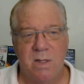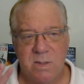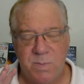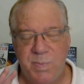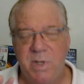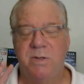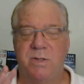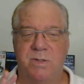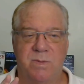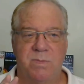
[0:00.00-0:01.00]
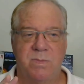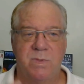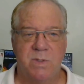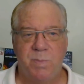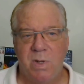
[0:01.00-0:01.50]
Spiritism
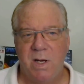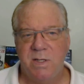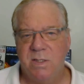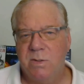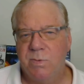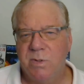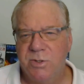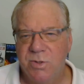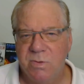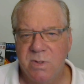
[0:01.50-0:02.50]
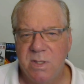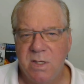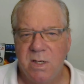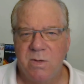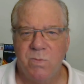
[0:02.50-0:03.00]
supplies us with the
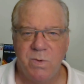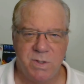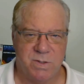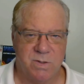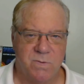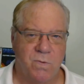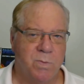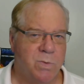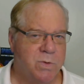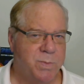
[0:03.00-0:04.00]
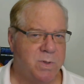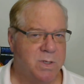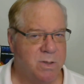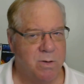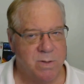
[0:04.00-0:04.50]
certainty and reasons for multiple
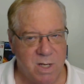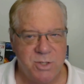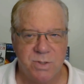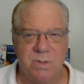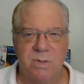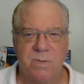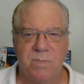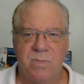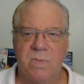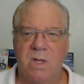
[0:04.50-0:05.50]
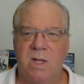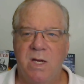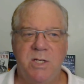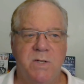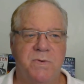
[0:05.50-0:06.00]
incarnations.
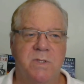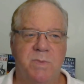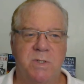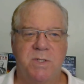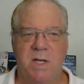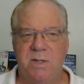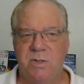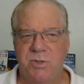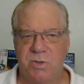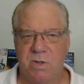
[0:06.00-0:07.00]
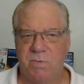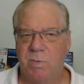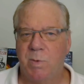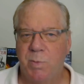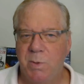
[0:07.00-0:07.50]
Each of us must take the journey
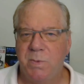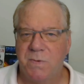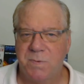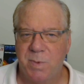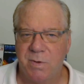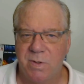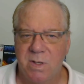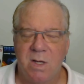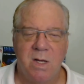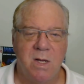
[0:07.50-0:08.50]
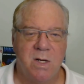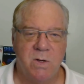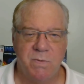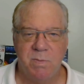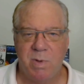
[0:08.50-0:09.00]
from a primitive spirit,
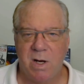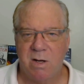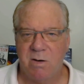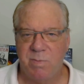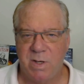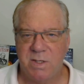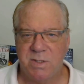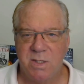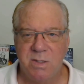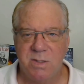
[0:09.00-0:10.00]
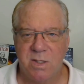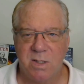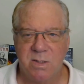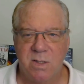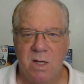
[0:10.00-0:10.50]
driven by our base
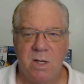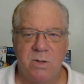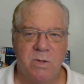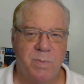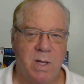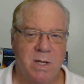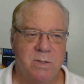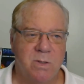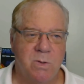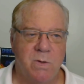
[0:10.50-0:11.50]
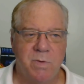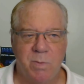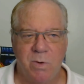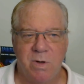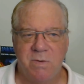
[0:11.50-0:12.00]
instincts, to the plateau of a
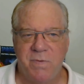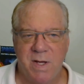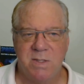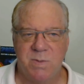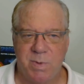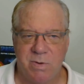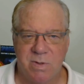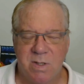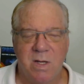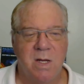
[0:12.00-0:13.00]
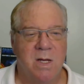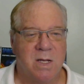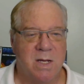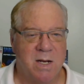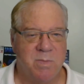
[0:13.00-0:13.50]
more advanced spirit,
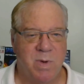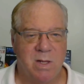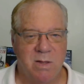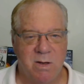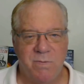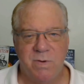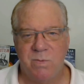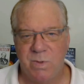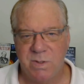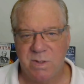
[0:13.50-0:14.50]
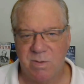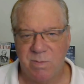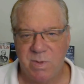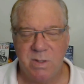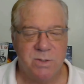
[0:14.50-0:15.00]
guided by love and
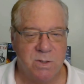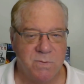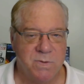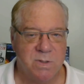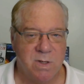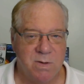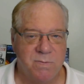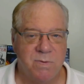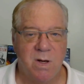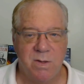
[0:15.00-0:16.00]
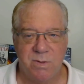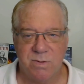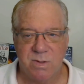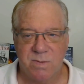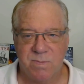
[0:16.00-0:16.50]
wisdom in the service of
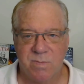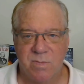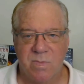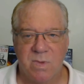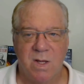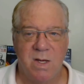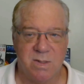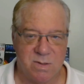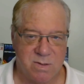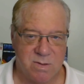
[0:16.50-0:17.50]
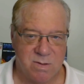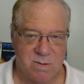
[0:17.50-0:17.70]
others. Hence,